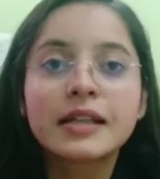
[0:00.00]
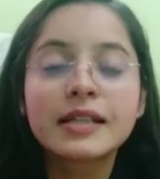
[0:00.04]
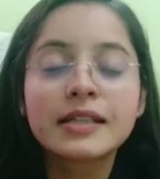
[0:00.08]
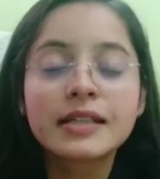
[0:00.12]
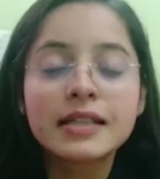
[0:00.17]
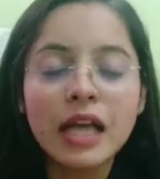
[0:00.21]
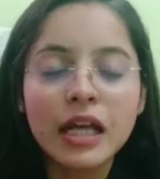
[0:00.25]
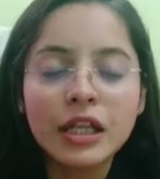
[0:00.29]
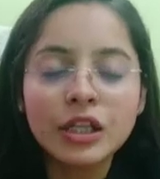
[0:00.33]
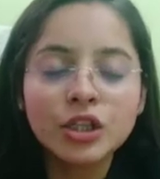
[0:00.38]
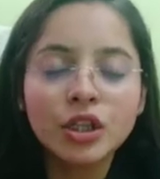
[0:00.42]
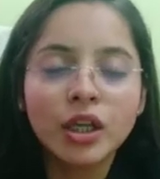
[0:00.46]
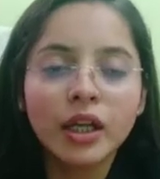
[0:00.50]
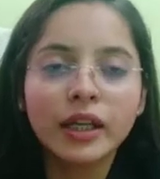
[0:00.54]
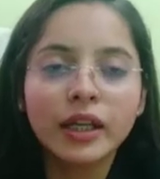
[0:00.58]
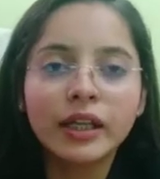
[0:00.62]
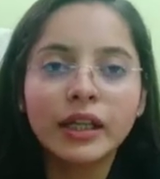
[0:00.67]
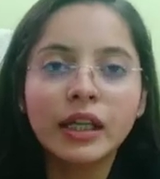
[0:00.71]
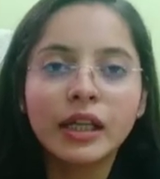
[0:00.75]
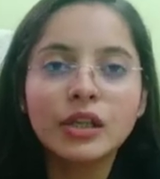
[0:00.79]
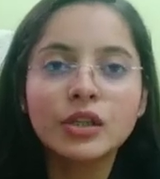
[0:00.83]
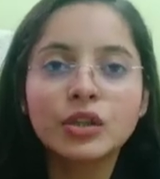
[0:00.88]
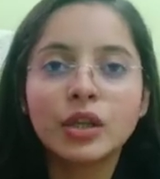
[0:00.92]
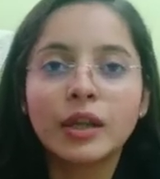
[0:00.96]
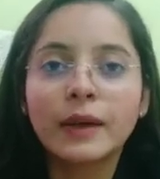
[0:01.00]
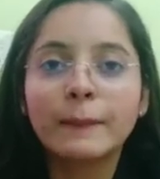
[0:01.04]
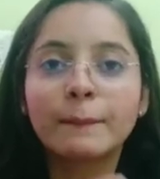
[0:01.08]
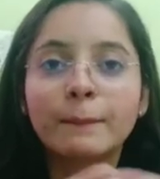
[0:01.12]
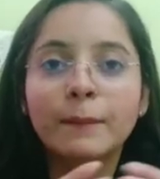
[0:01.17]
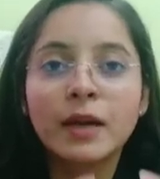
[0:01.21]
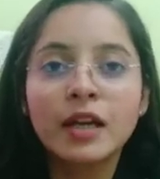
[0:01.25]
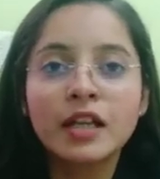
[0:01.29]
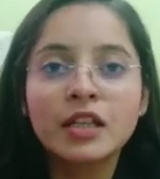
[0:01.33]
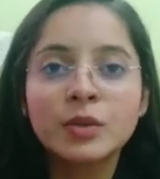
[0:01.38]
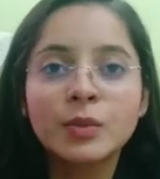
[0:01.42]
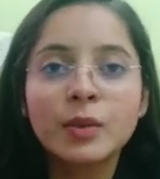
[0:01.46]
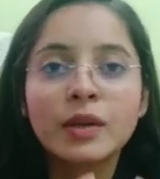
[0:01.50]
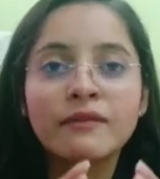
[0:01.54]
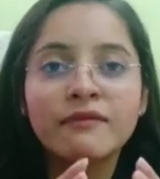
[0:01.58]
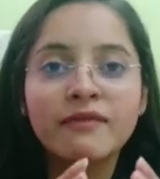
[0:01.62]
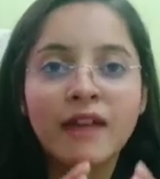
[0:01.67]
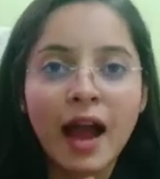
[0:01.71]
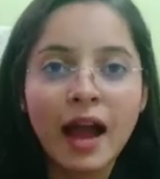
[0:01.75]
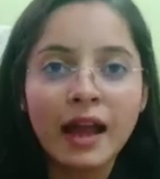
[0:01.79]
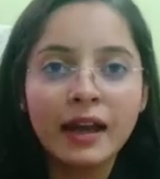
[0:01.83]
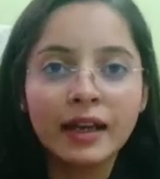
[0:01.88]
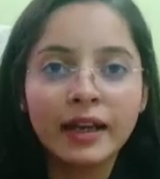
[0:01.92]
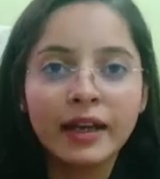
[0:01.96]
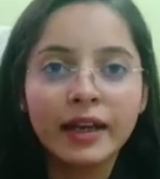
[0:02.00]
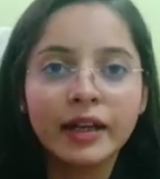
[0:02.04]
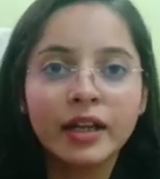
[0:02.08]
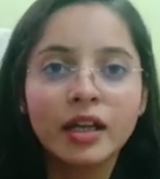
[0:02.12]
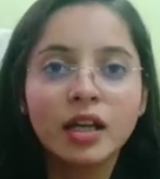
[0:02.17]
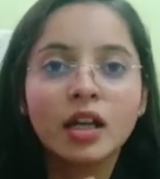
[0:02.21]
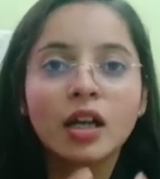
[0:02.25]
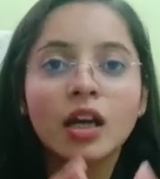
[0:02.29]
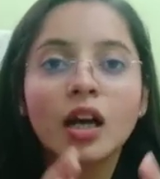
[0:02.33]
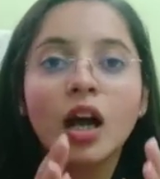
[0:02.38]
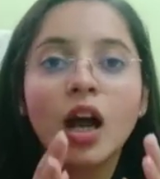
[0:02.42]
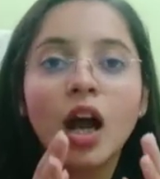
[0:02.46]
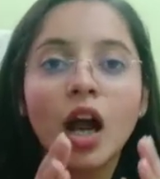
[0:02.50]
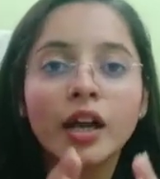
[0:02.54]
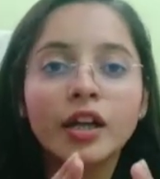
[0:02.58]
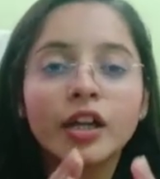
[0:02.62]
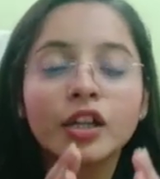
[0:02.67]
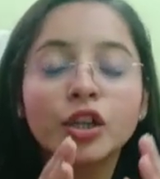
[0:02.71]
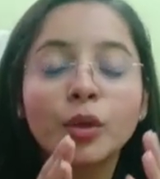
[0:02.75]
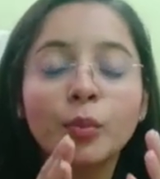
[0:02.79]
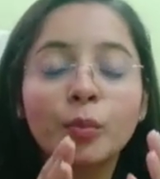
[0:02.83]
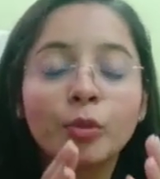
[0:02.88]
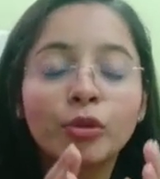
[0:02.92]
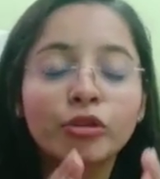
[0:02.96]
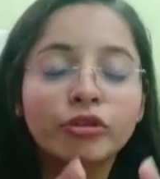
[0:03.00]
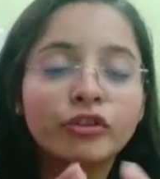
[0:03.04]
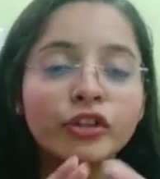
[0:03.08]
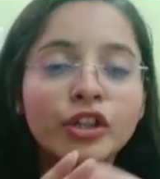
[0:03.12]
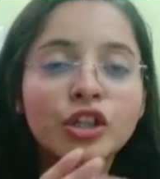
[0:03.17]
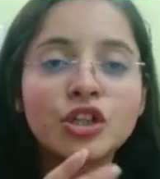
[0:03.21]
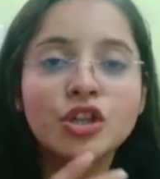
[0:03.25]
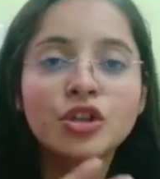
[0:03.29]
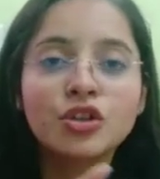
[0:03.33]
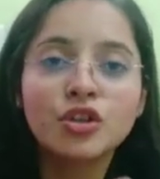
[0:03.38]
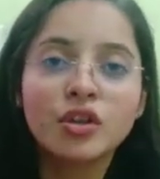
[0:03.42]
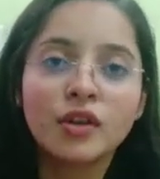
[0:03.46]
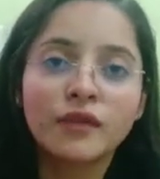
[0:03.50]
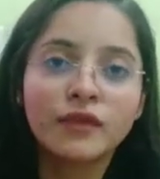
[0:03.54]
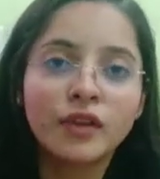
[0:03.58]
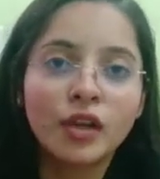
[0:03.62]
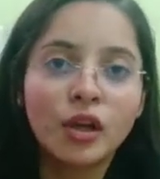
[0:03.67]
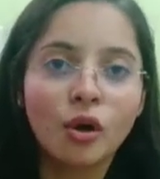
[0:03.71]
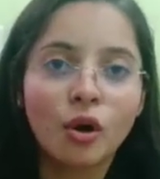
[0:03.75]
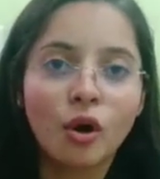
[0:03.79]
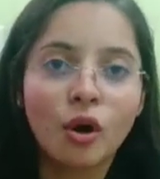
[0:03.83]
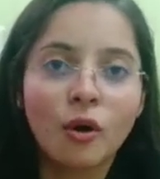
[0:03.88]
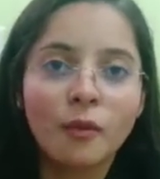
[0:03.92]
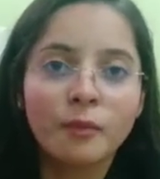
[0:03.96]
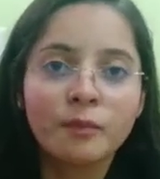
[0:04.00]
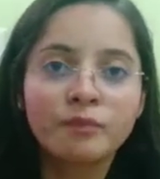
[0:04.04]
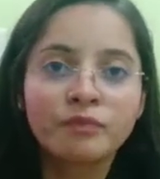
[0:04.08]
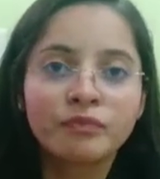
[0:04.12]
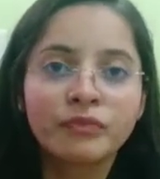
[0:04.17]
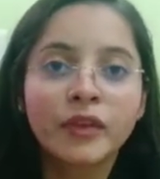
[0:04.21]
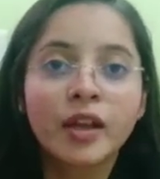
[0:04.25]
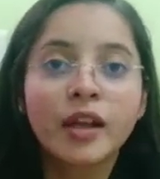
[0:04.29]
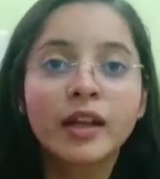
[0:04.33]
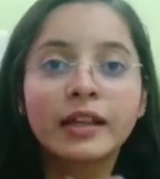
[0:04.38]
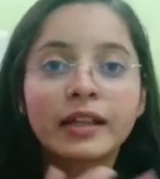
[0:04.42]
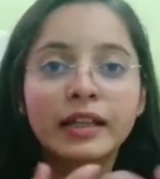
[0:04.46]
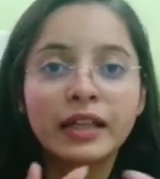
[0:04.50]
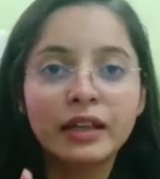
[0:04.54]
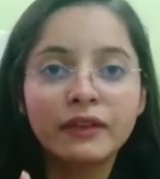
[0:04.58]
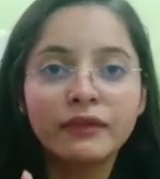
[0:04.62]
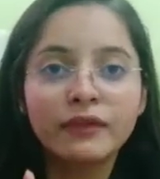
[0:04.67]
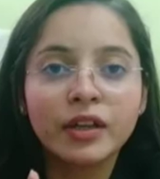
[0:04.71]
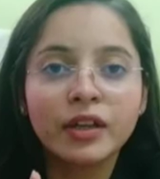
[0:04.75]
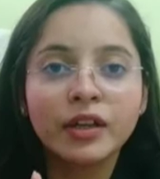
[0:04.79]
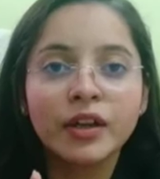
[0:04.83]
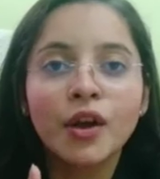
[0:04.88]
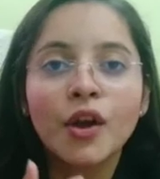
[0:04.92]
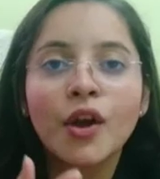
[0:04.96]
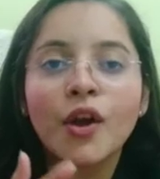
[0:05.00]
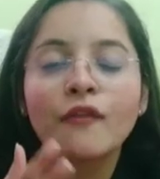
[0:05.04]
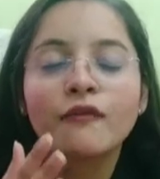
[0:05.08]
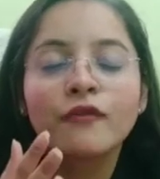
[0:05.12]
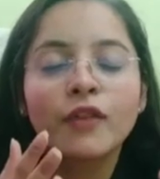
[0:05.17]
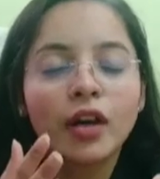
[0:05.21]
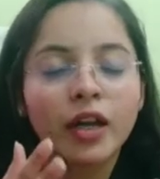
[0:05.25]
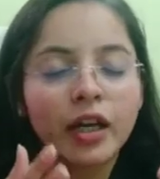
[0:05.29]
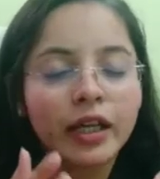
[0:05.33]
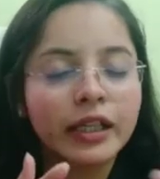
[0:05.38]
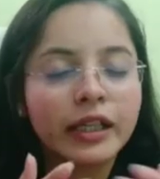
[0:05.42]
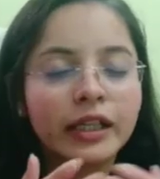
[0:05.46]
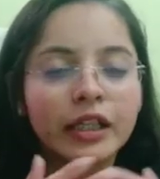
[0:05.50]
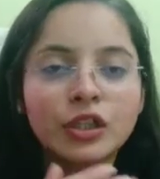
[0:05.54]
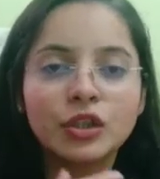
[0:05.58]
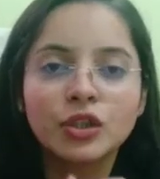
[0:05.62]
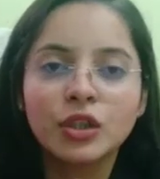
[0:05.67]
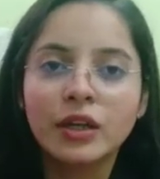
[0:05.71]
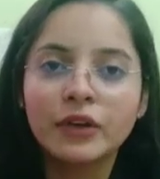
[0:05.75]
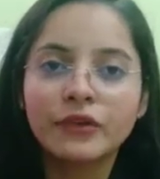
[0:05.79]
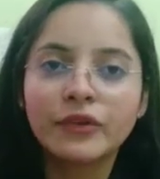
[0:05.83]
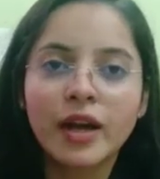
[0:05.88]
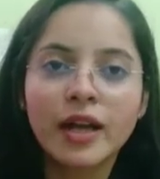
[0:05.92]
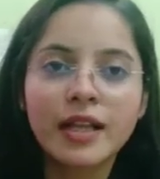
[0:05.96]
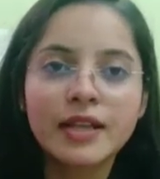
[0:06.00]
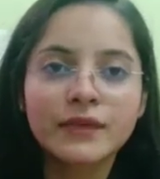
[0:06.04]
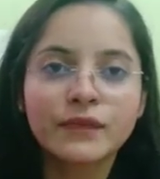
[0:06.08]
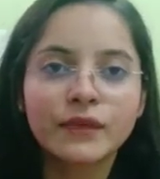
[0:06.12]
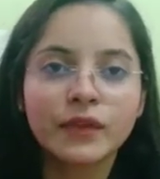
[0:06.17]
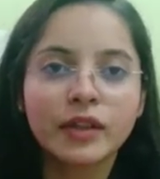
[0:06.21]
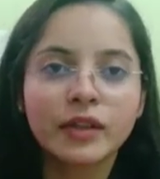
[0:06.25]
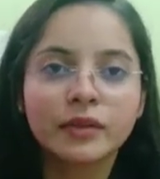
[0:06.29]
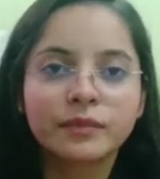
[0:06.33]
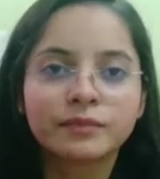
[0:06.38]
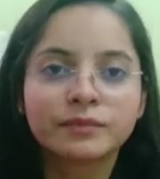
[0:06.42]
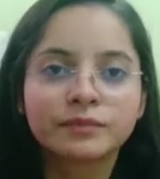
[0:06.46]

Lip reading: Such condition must be valid under the provisions of the law given for conditional transfer.